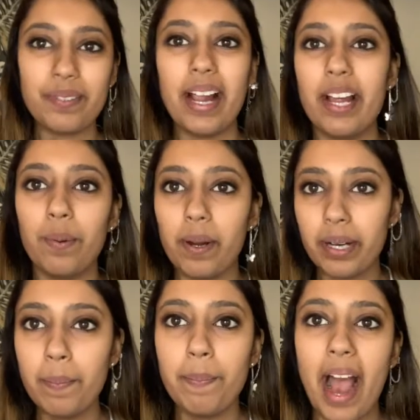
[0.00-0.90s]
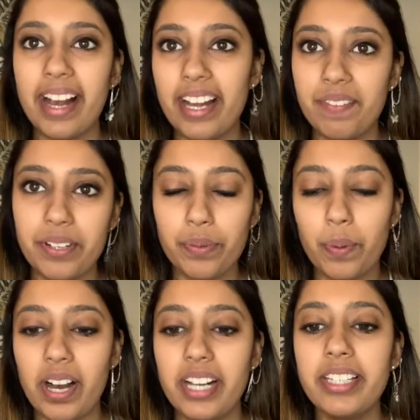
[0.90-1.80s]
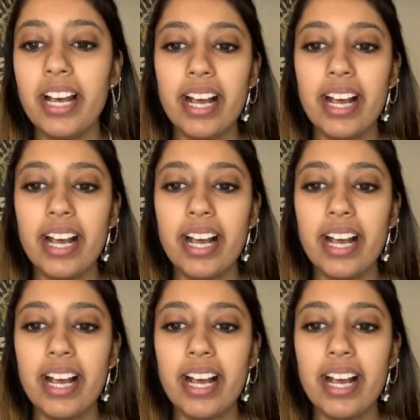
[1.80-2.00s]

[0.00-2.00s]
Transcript: right, welcome back, everyone.